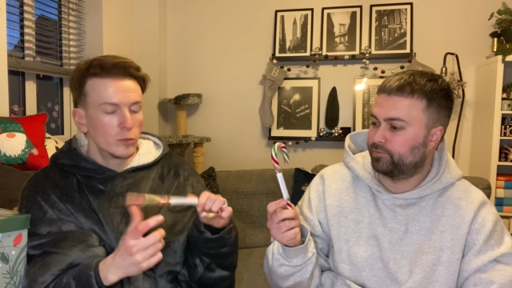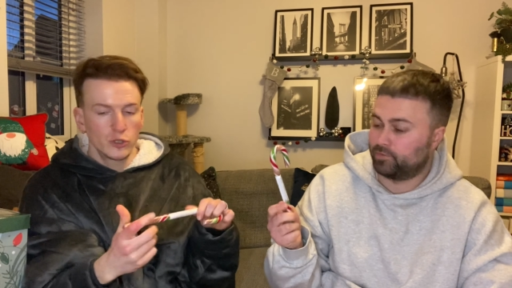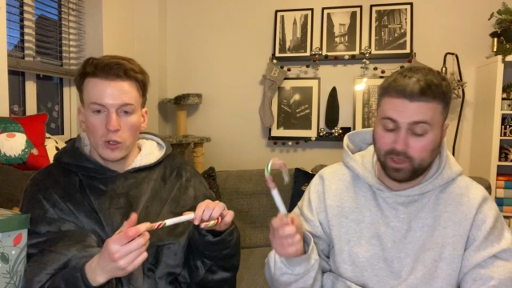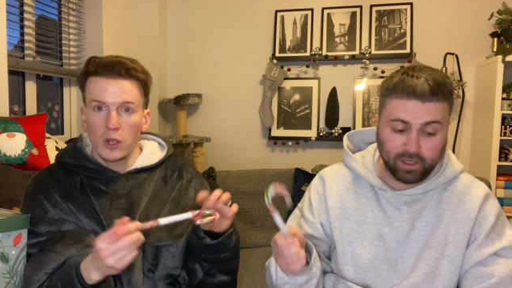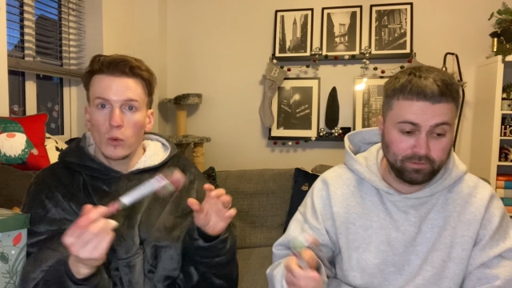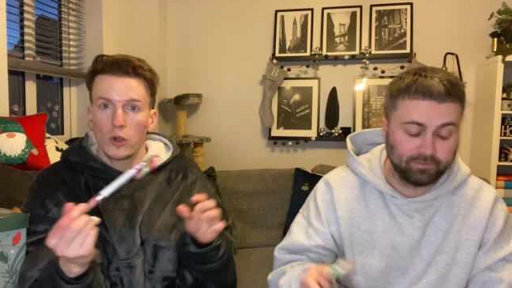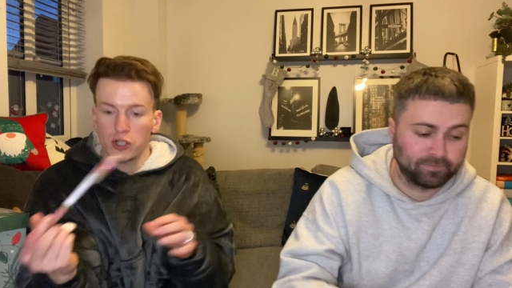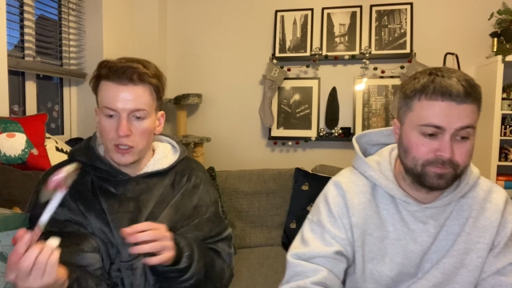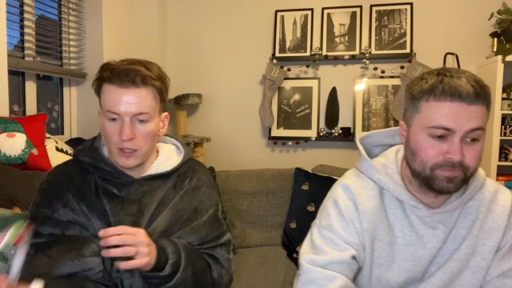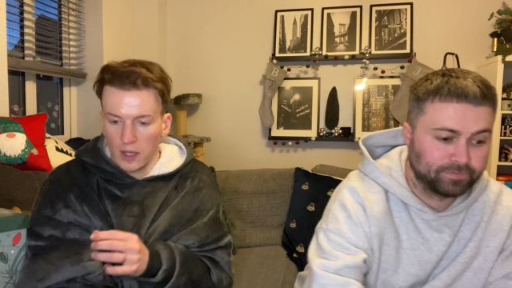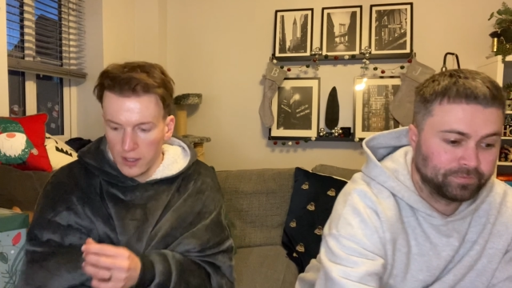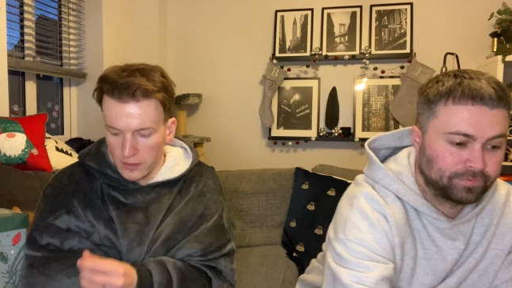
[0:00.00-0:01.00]
Speaker 1: Enjoy you
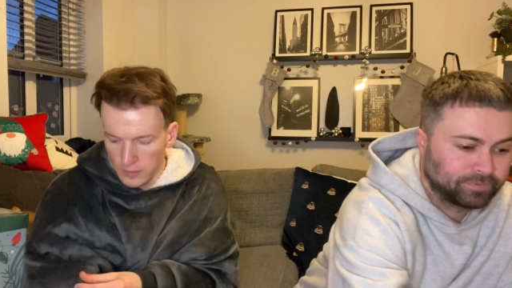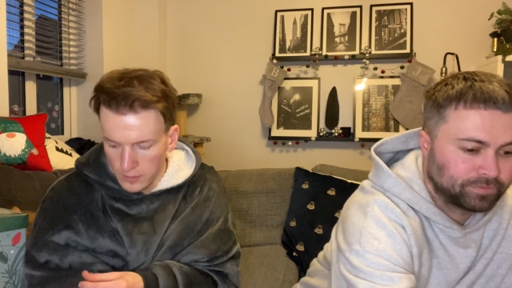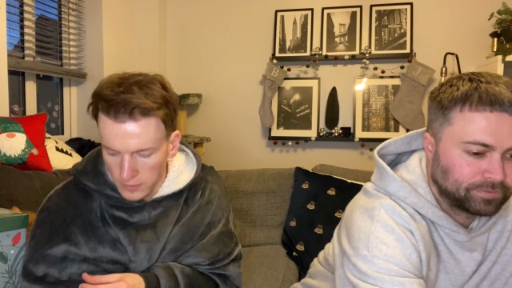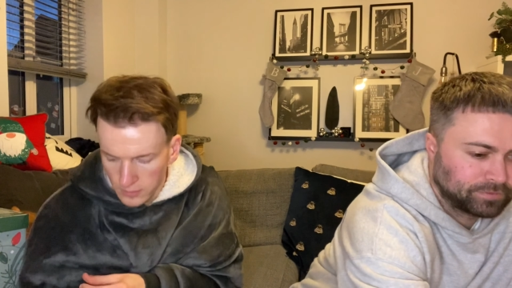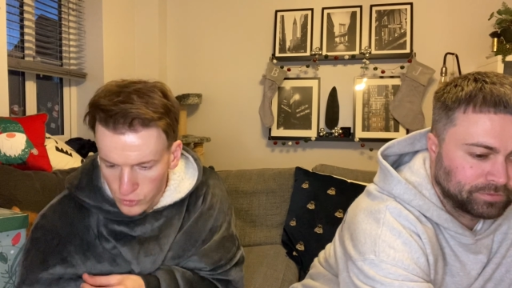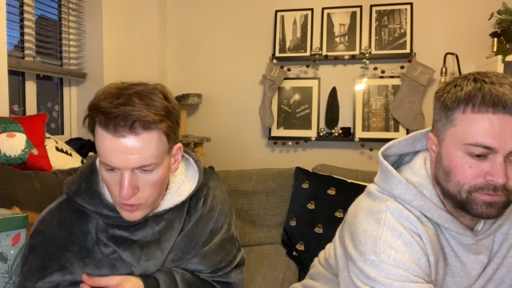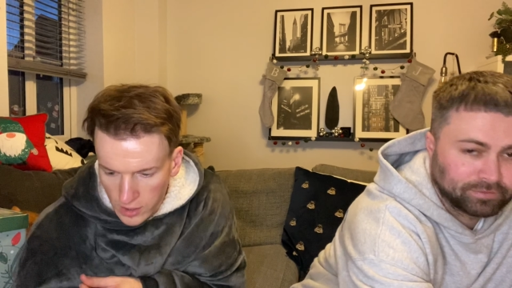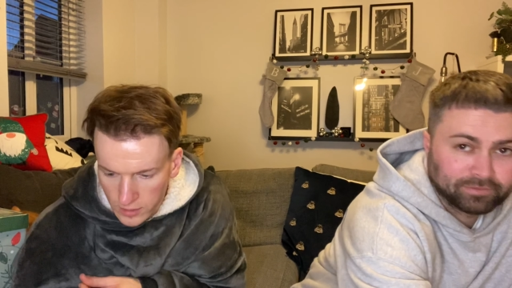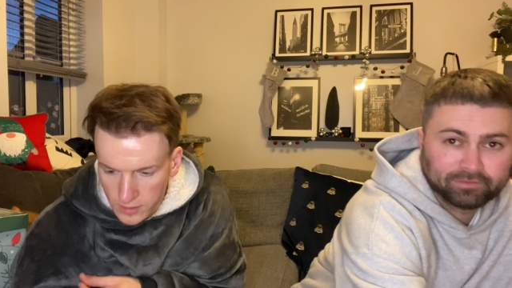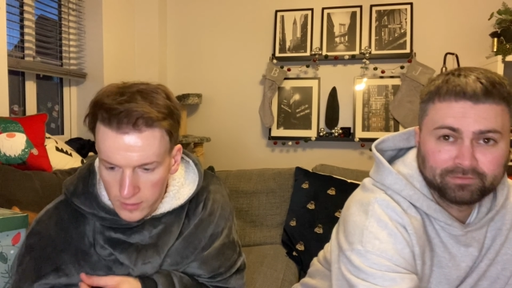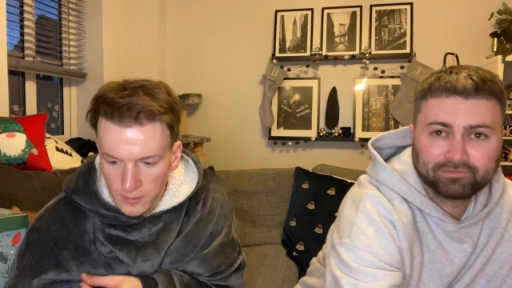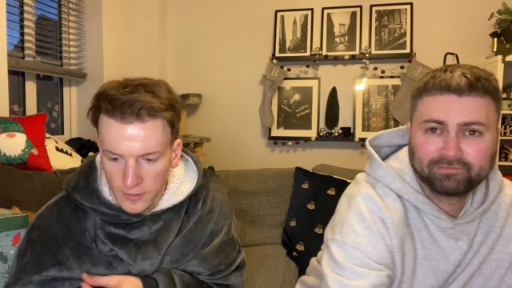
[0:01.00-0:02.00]
watching like
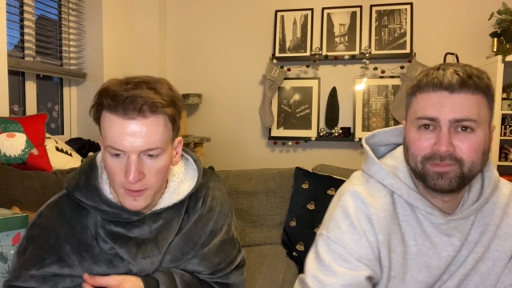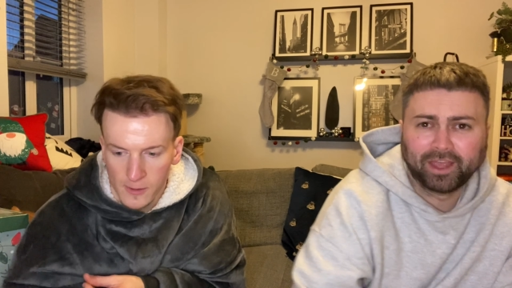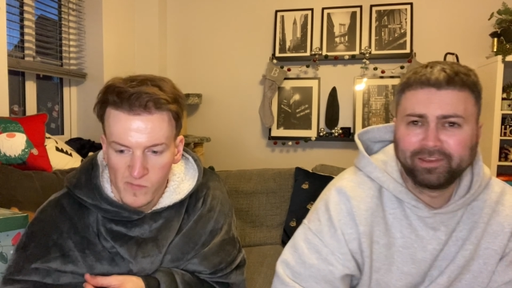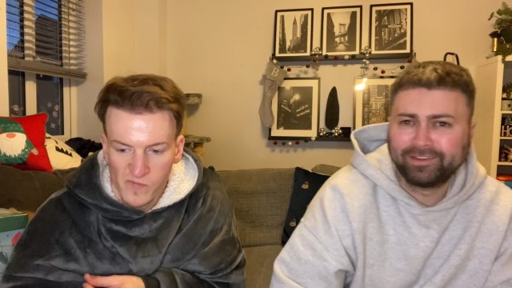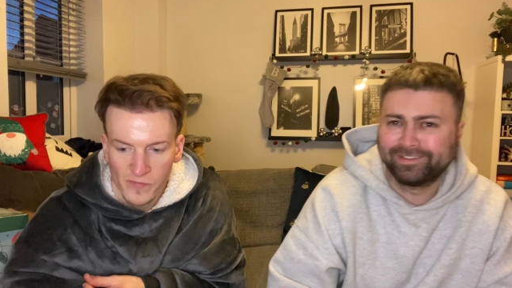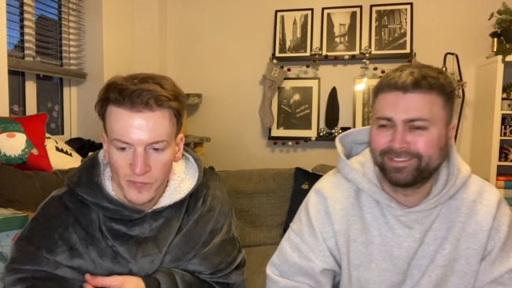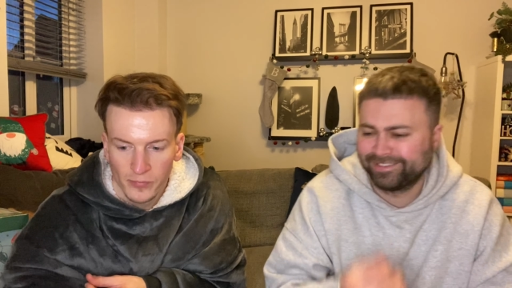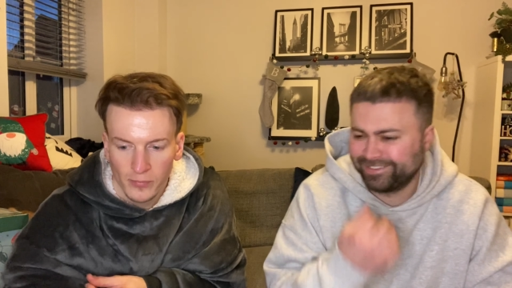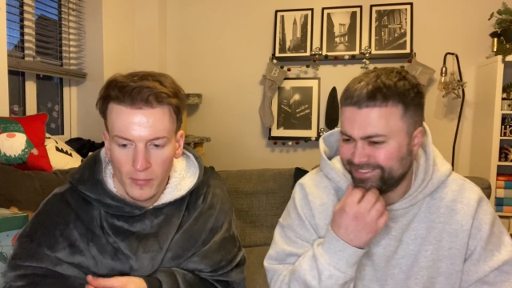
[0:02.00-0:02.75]
trailers? Look